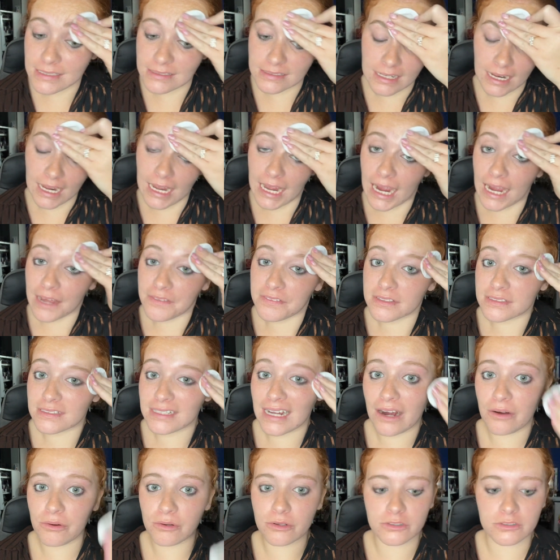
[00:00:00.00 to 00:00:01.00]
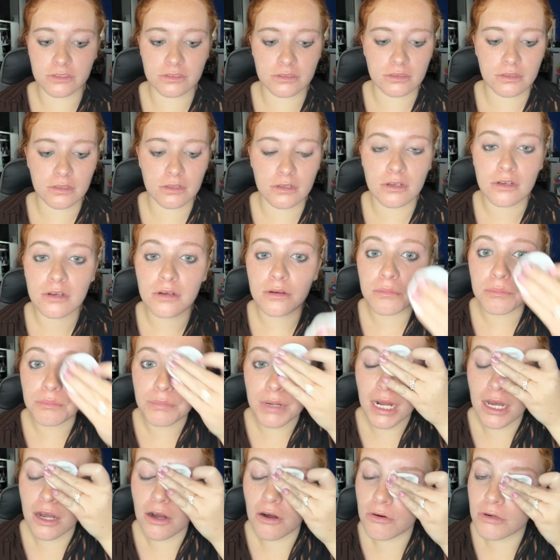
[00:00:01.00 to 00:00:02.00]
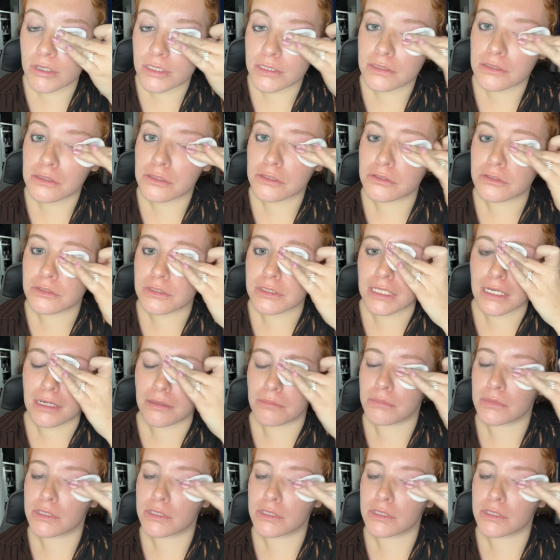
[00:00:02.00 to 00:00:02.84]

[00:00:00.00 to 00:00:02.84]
I had the towels, but I always lose them.